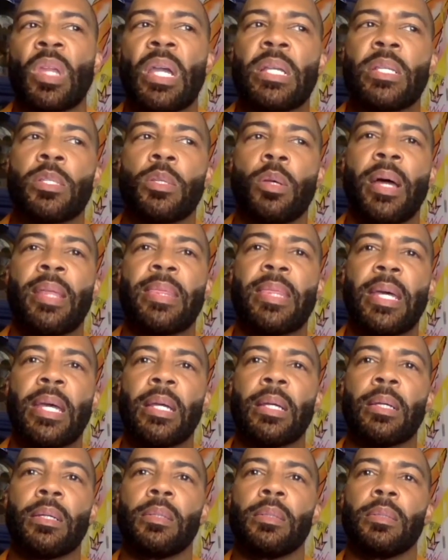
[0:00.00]
And so I
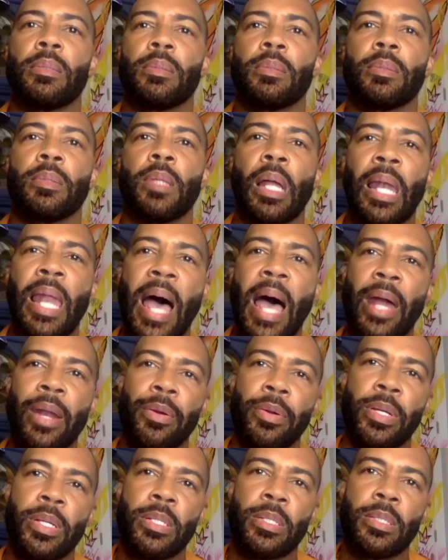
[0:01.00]
think the
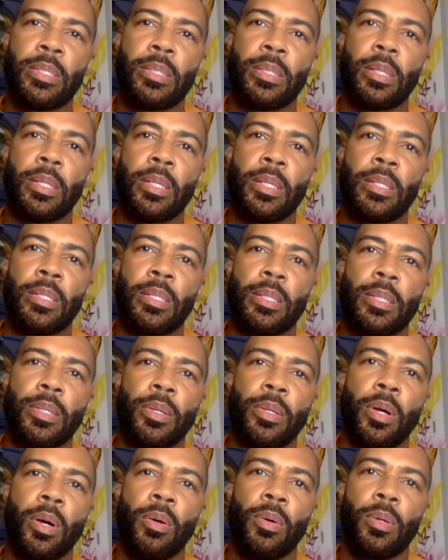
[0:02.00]
latter is, is,
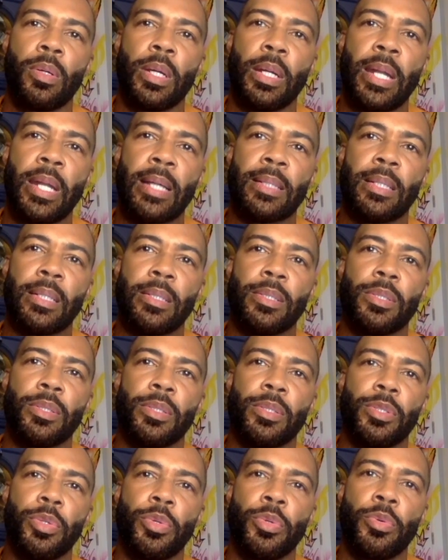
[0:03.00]
you know, connected
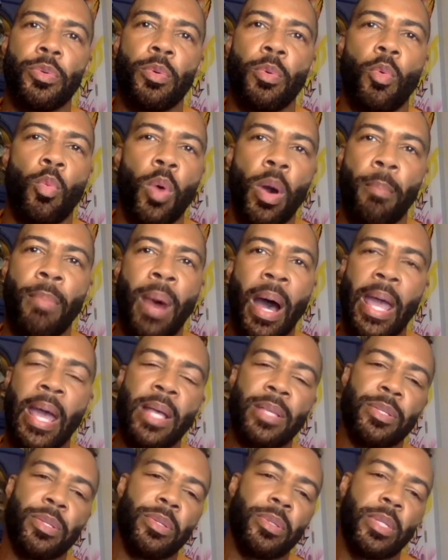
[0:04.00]
to what my
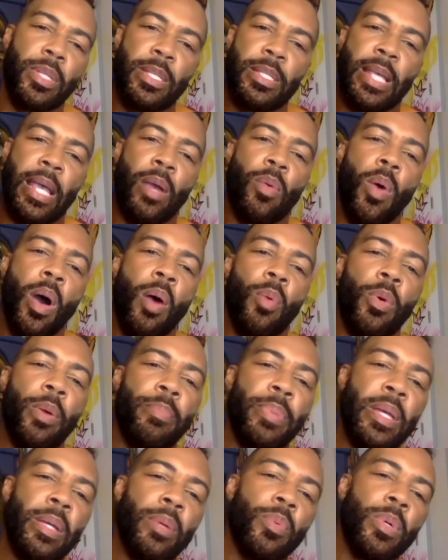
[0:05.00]
answer to Saquon
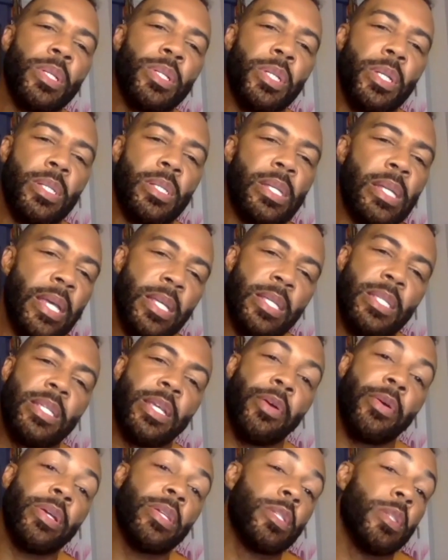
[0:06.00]
would be, which is get
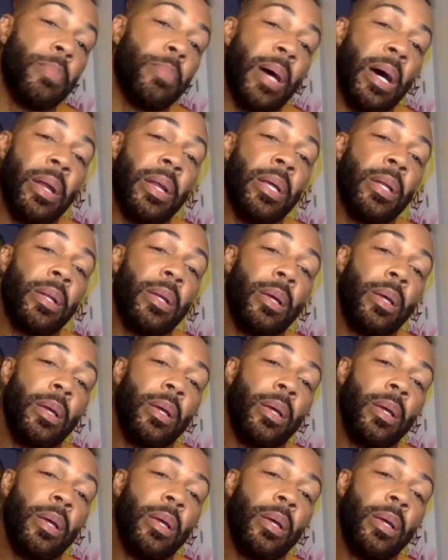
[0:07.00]
serious about it.